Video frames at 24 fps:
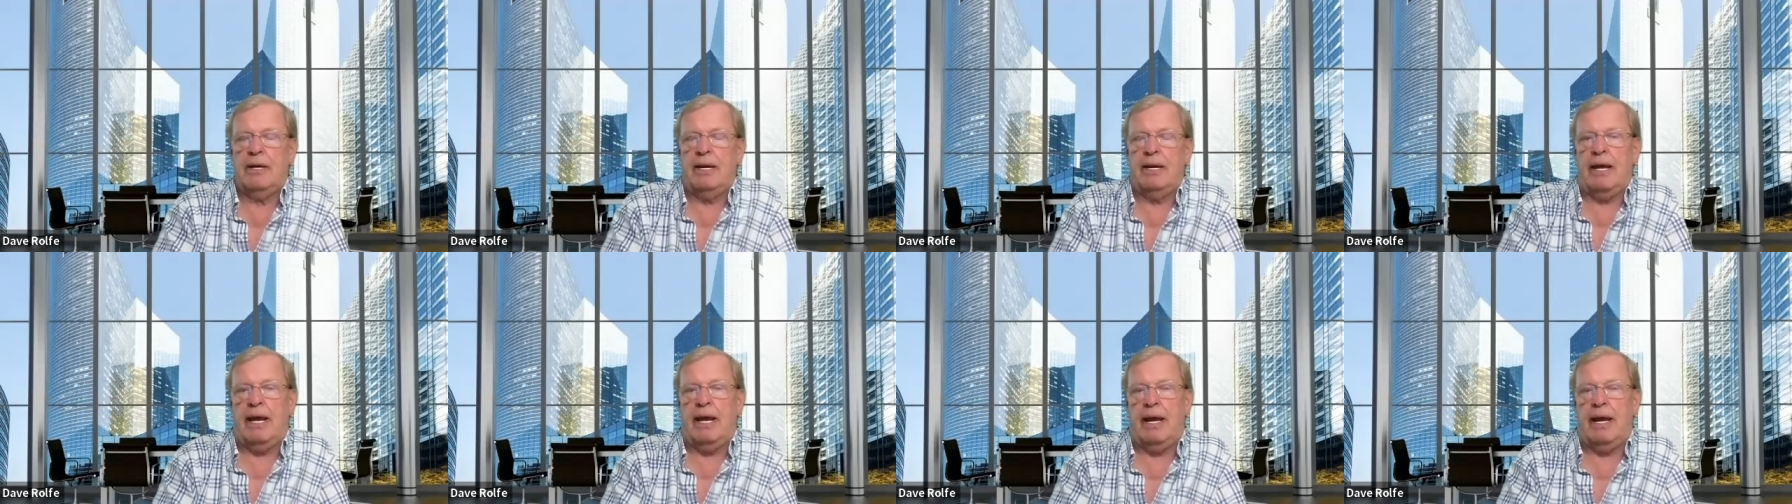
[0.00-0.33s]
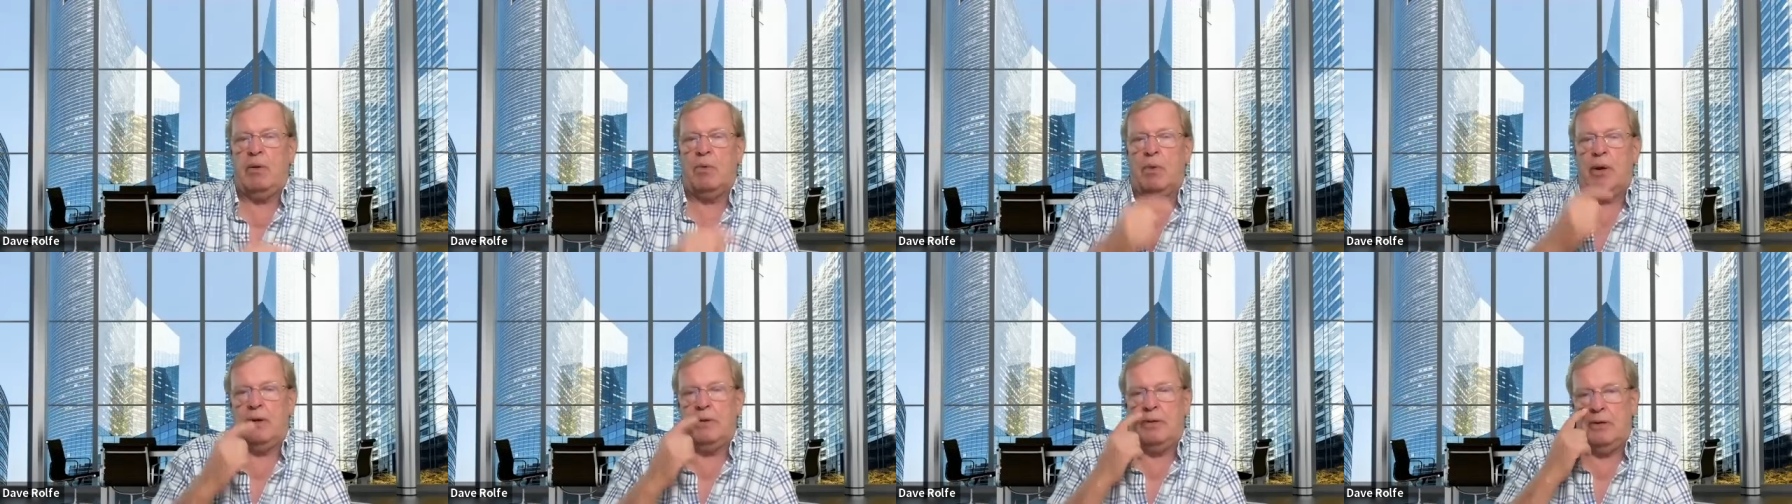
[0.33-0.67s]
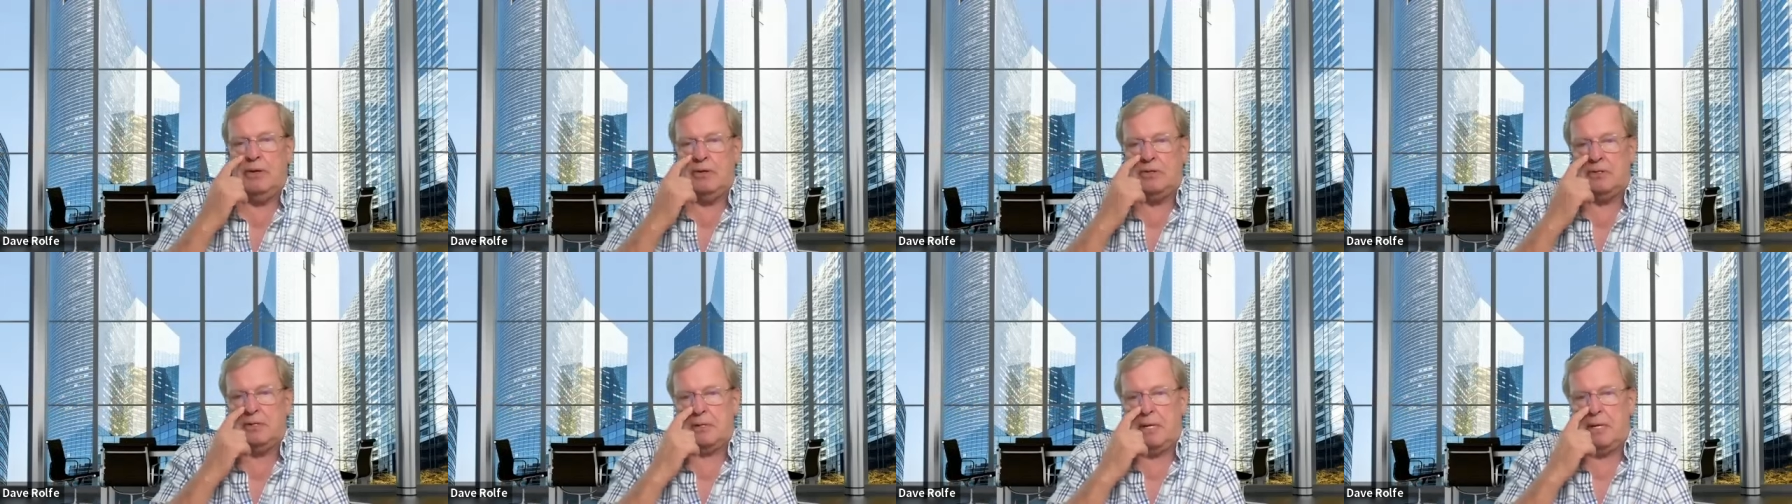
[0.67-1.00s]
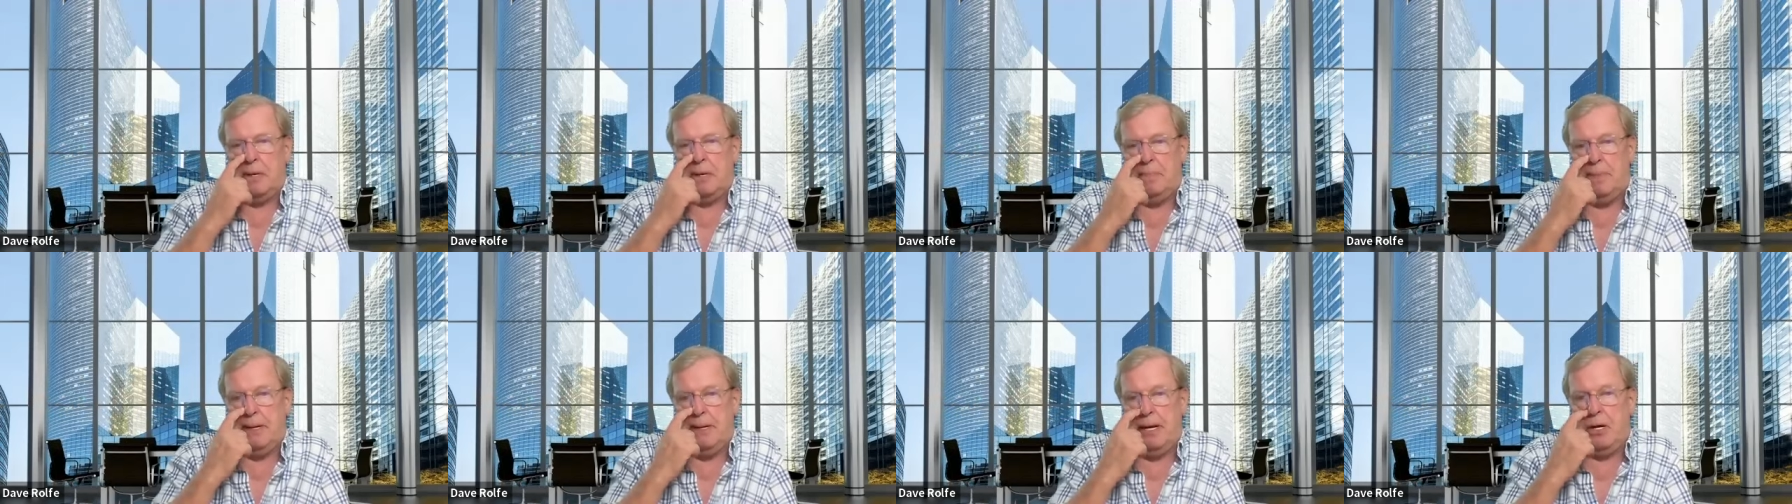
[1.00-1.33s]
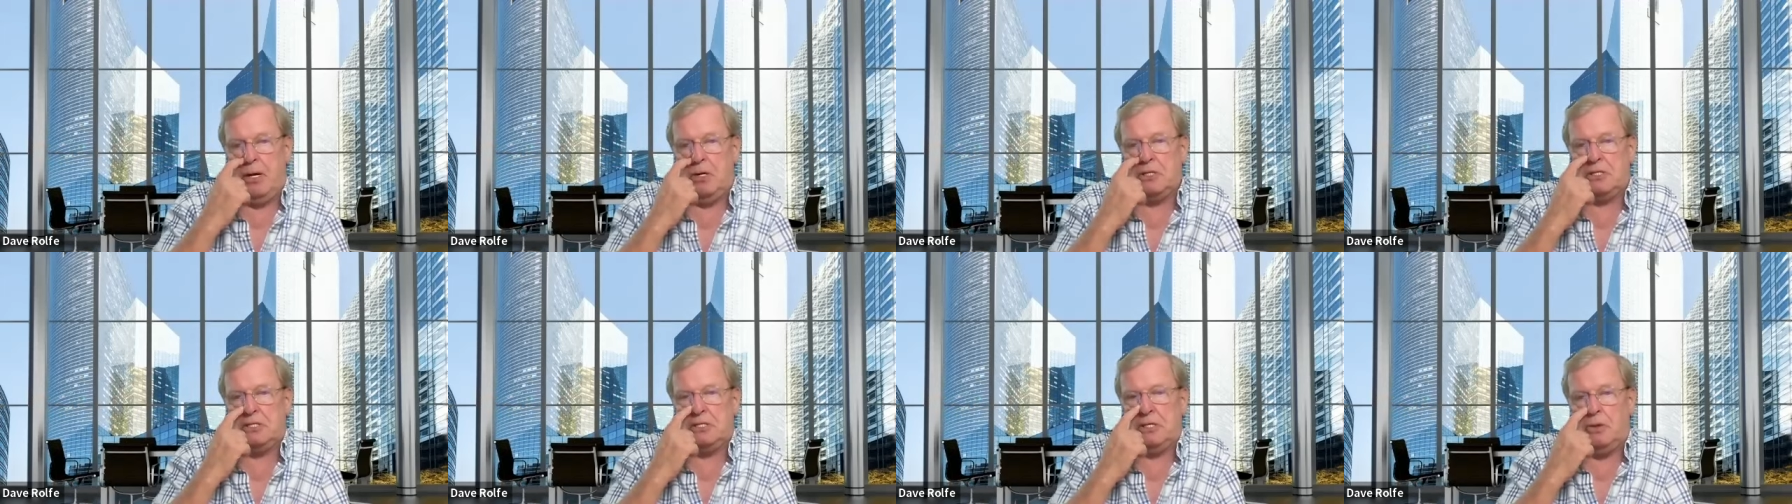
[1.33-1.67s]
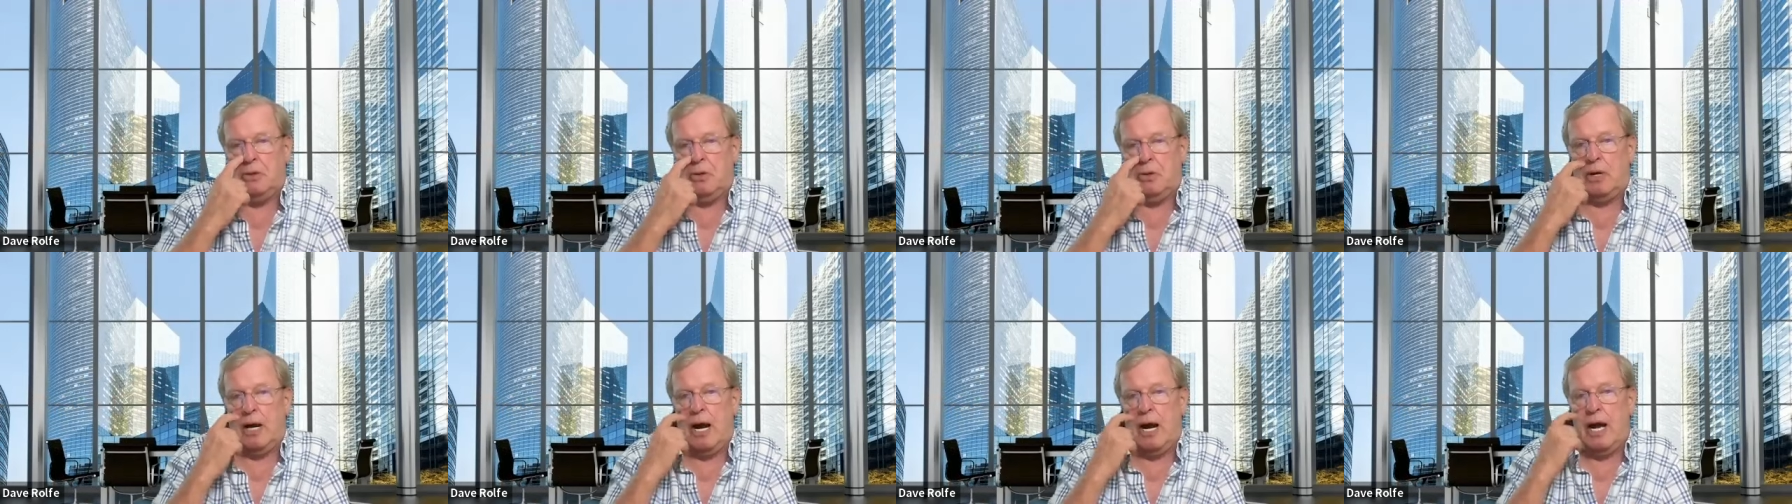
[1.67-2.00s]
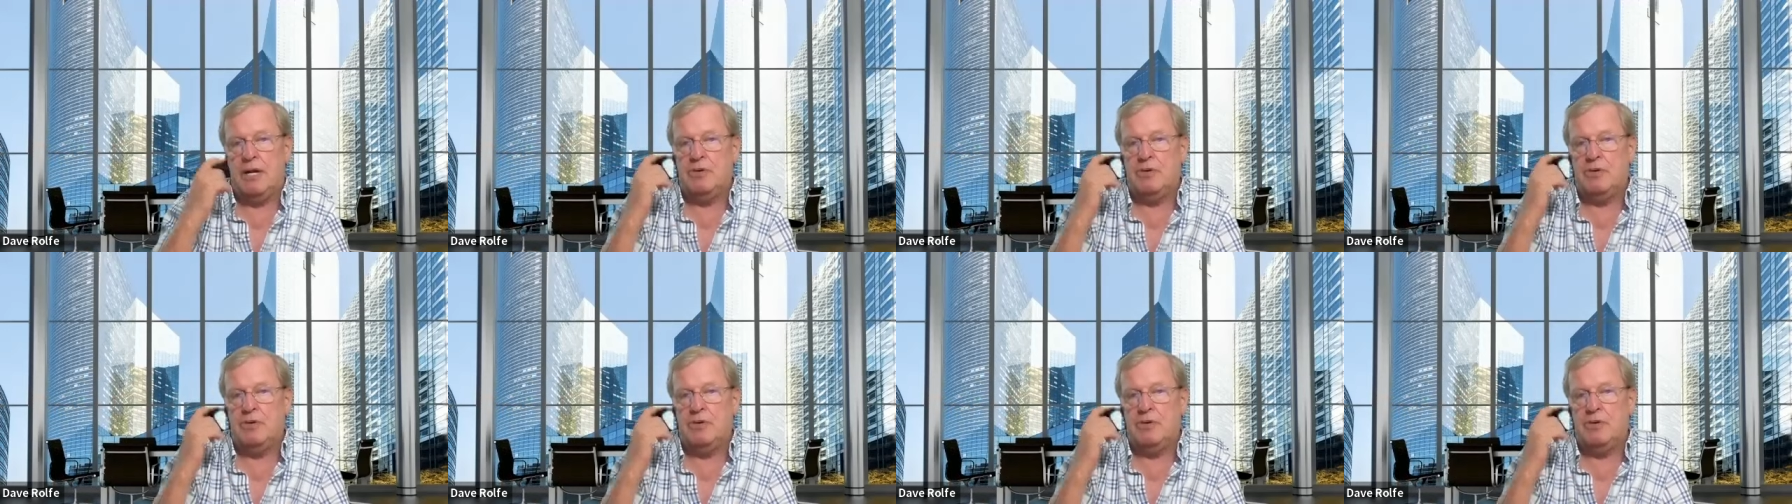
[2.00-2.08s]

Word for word: and eh, where there's a comparison or